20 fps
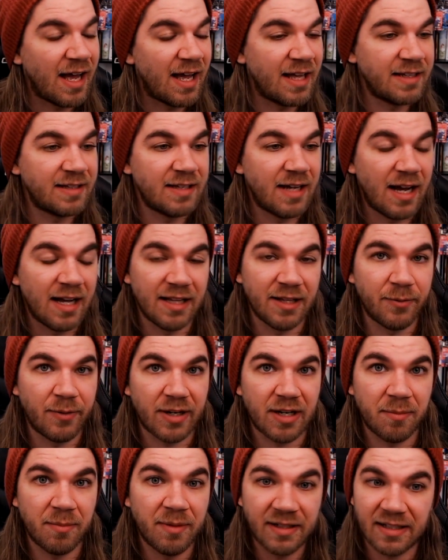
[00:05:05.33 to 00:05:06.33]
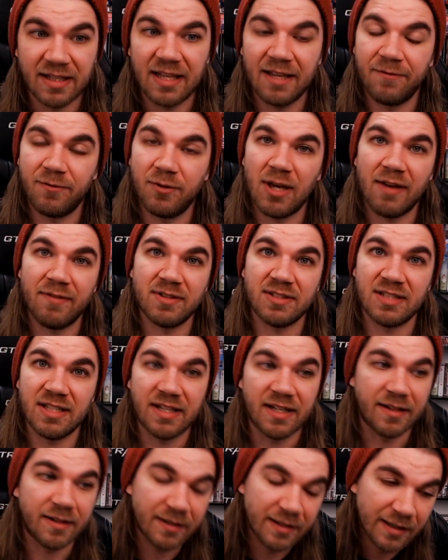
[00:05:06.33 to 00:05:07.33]
I highly recommend it if you haven't
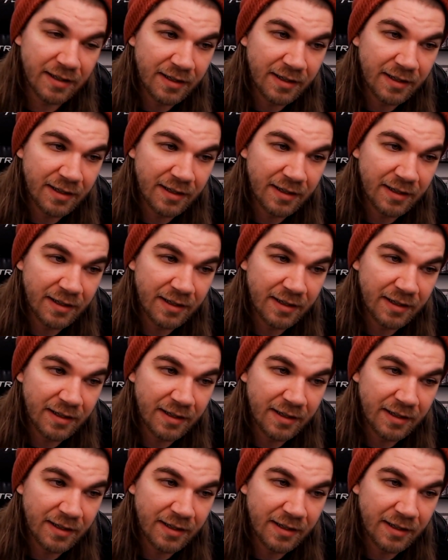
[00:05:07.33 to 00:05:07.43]
seen it.